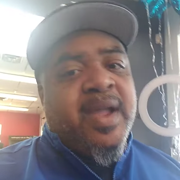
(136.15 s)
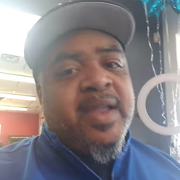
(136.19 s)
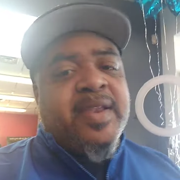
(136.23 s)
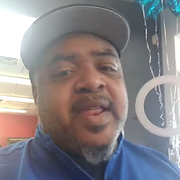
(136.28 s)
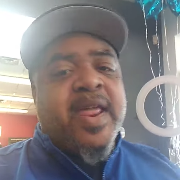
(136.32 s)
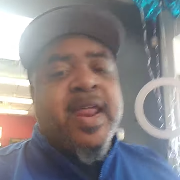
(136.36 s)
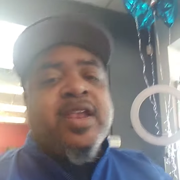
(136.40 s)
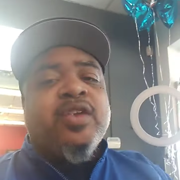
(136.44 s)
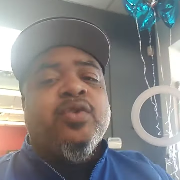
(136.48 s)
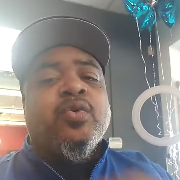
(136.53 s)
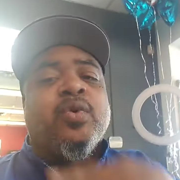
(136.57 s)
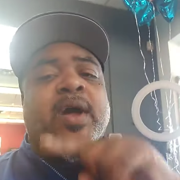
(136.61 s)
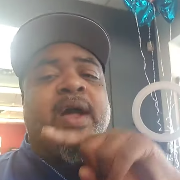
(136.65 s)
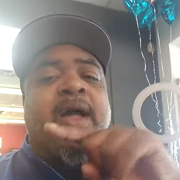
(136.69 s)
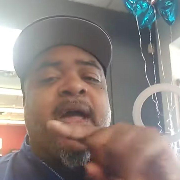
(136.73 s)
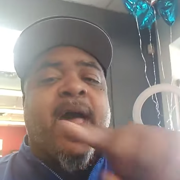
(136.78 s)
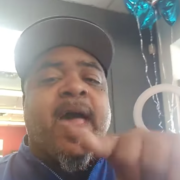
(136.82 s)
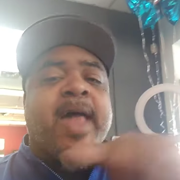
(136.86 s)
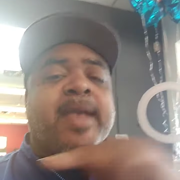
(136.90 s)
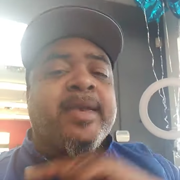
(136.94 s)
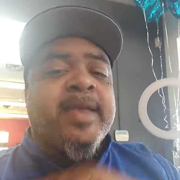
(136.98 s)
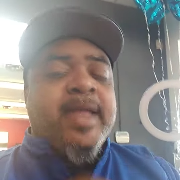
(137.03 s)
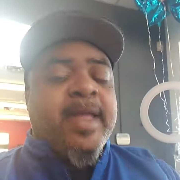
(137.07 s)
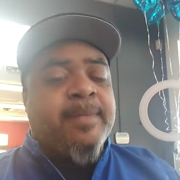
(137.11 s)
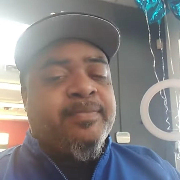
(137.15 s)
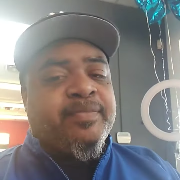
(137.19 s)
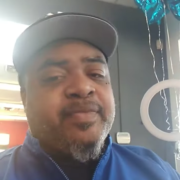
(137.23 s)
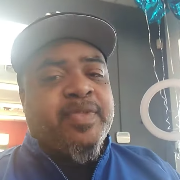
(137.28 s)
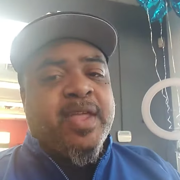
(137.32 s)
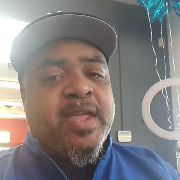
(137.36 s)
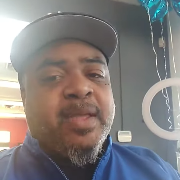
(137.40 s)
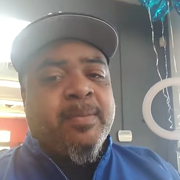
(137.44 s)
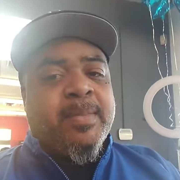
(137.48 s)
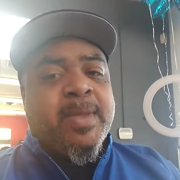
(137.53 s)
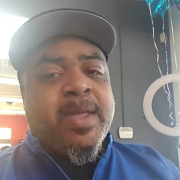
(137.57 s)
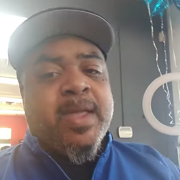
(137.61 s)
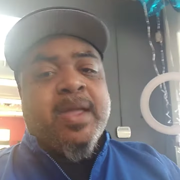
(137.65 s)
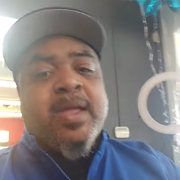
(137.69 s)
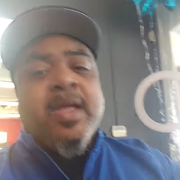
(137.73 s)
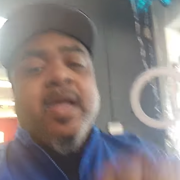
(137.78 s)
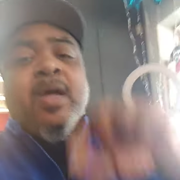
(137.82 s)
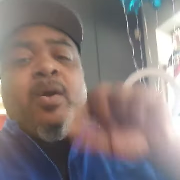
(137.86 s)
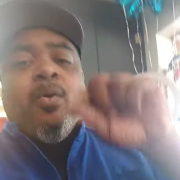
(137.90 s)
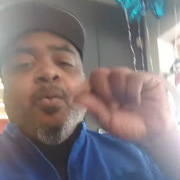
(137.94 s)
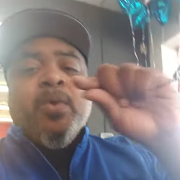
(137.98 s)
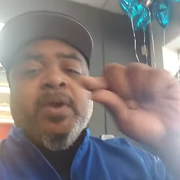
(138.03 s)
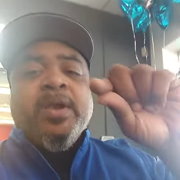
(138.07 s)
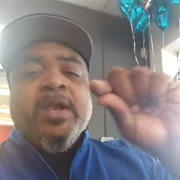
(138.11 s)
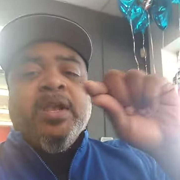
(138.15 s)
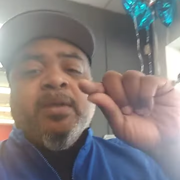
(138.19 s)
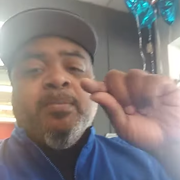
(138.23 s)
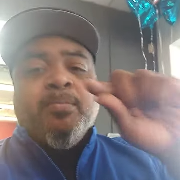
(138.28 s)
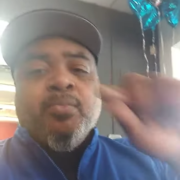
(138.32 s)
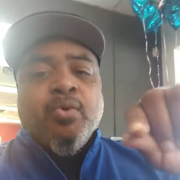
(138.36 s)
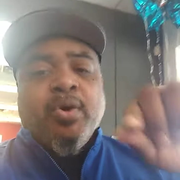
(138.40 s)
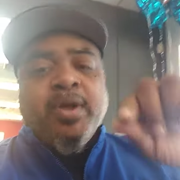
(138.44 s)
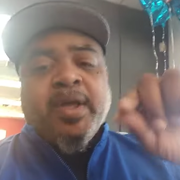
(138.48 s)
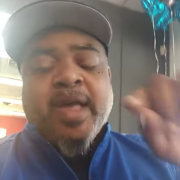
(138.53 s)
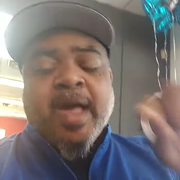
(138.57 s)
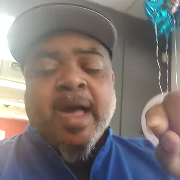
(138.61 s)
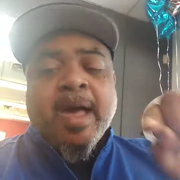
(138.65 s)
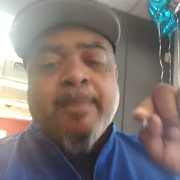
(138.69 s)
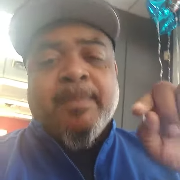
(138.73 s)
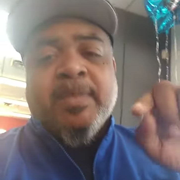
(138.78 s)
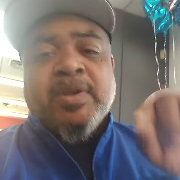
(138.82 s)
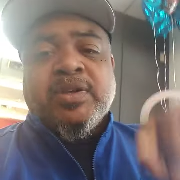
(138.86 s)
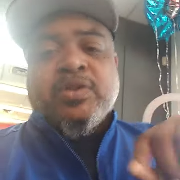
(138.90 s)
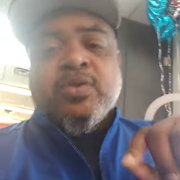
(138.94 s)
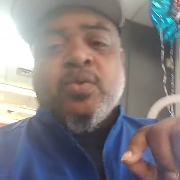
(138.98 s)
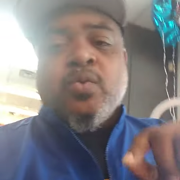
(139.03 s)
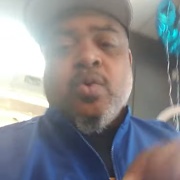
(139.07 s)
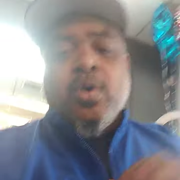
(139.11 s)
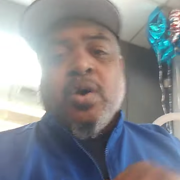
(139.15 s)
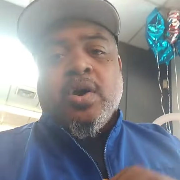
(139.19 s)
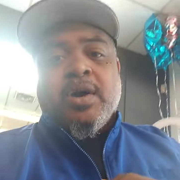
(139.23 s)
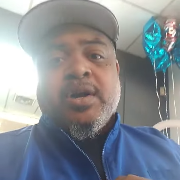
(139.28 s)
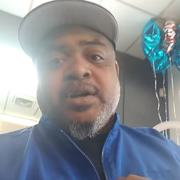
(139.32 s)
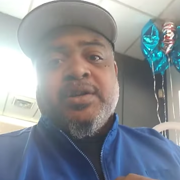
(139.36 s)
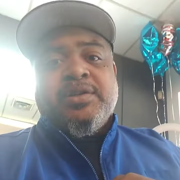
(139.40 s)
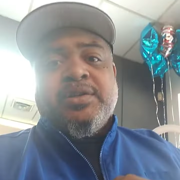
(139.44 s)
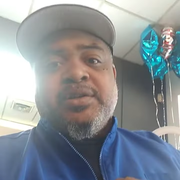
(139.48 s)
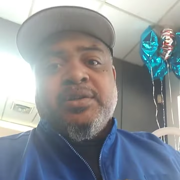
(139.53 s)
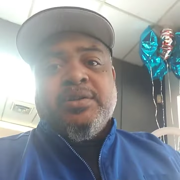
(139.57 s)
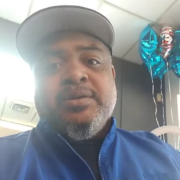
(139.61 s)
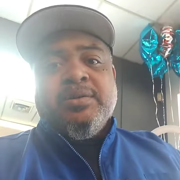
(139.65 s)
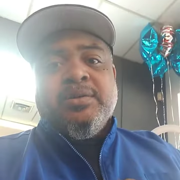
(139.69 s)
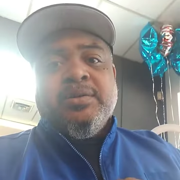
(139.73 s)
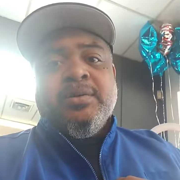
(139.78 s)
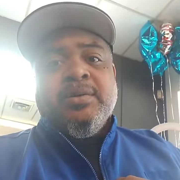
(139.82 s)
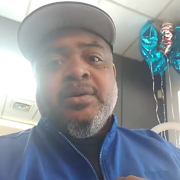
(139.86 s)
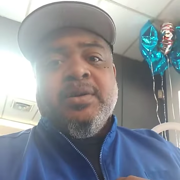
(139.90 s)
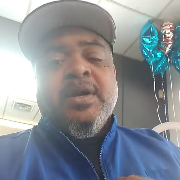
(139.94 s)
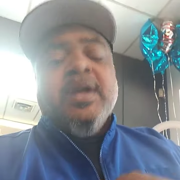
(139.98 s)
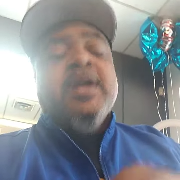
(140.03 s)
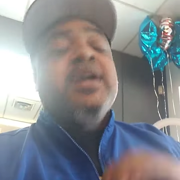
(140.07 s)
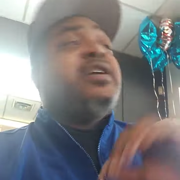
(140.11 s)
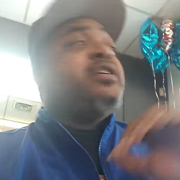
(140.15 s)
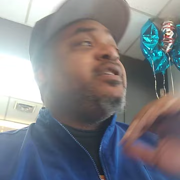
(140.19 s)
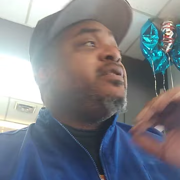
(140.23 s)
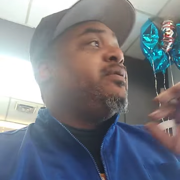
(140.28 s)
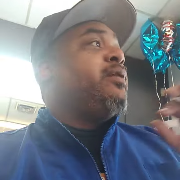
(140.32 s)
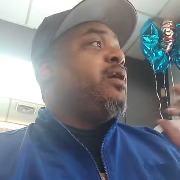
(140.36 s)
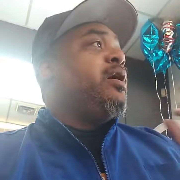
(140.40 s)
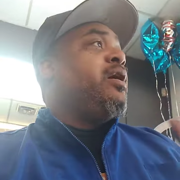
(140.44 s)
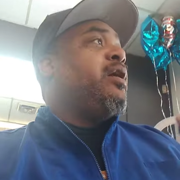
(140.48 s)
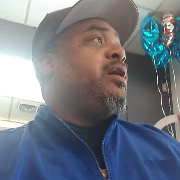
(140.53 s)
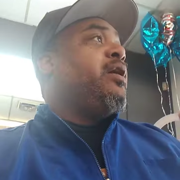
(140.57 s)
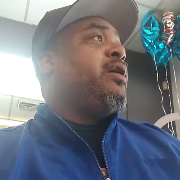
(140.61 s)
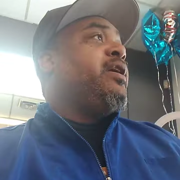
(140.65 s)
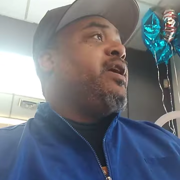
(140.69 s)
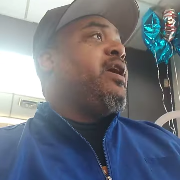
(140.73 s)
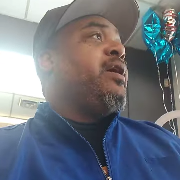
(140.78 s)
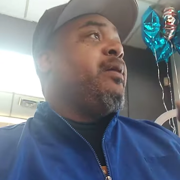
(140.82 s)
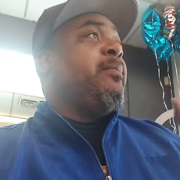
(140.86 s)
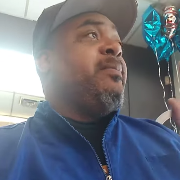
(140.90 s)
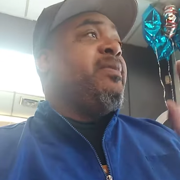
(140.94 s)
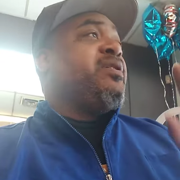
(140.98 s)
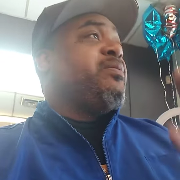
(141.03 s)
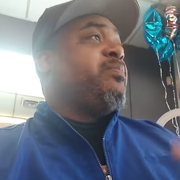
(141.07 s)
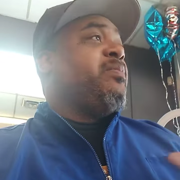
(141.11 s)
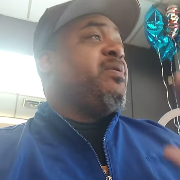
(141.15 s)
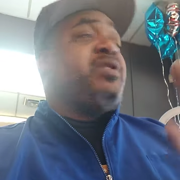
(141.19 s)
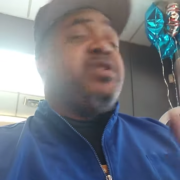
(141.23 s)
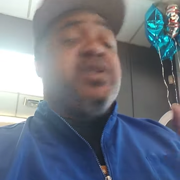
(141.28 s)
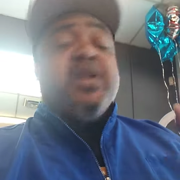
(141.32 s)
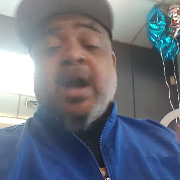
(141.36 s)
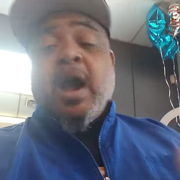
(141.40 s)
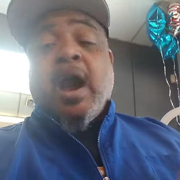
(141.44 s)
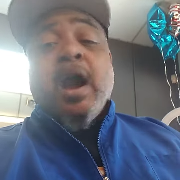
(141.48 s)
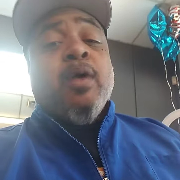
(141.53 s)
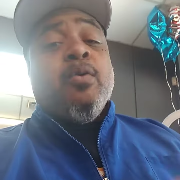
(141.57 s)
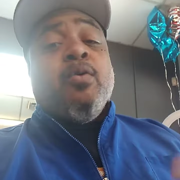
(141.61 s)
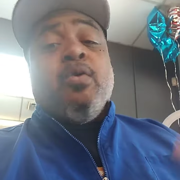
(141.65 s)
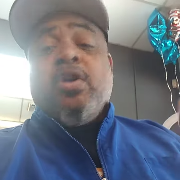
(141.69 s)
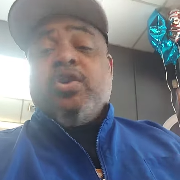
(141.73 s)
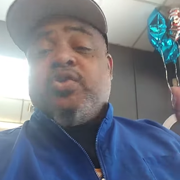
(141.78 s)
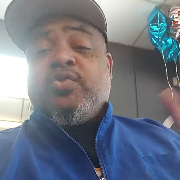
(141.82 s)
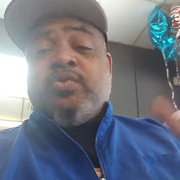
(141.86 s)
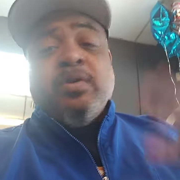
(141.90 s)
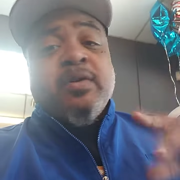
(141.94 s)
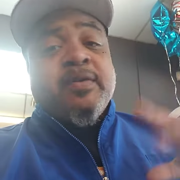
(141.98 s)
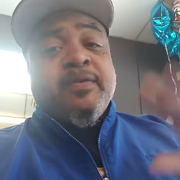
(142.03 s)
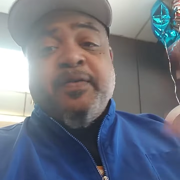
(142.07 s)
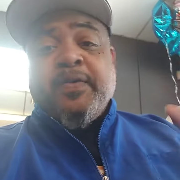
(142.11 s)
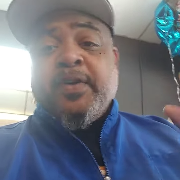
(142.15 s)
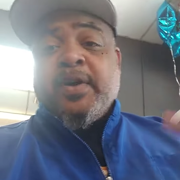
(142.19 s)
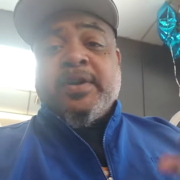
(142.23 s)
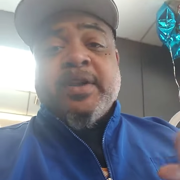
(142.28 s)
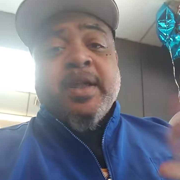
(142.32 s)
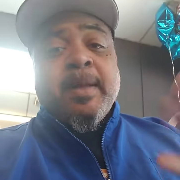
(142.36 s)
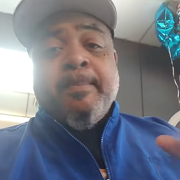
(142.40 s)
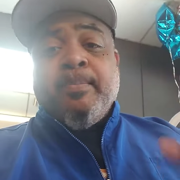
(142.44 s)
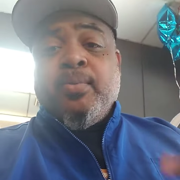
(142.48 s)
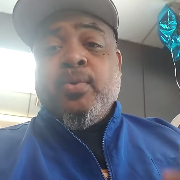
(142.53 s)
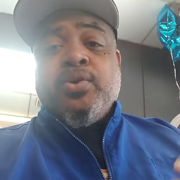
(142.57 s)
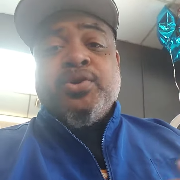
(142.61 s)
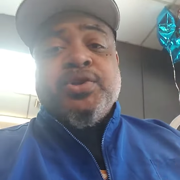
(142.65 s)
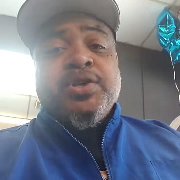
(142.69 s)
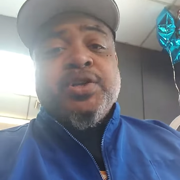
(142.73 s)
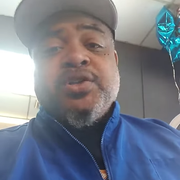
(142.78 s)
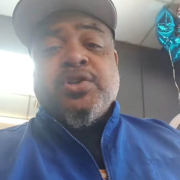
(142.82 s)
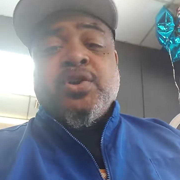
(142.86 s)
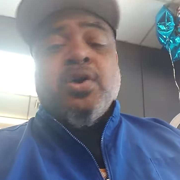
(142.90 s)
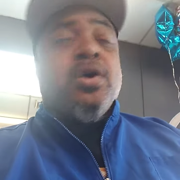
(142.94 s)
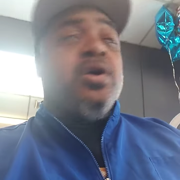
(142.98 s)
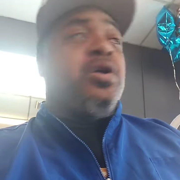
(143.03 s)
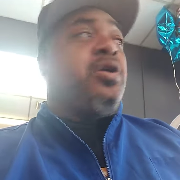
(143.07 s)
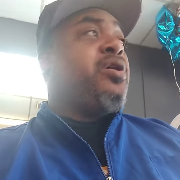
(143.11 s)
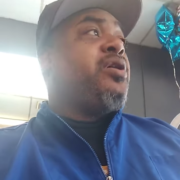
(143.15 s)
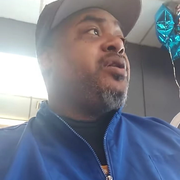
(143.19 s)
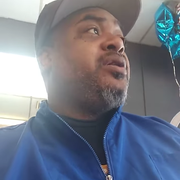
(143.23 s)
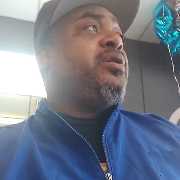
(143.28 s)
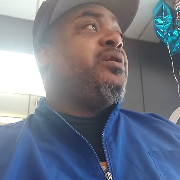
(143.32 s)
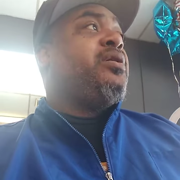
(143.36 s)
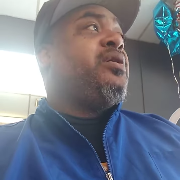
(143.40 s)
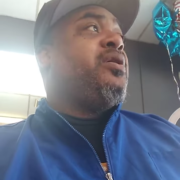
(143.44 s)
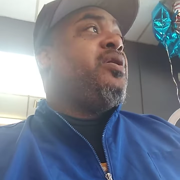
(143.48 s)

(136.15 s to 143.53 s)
They didn't do a goddamn thing, man. We need to boycott Mr. Wash. Uh, yeah, Mr. Mr. Car Wash, or the fuck that bullshit's called.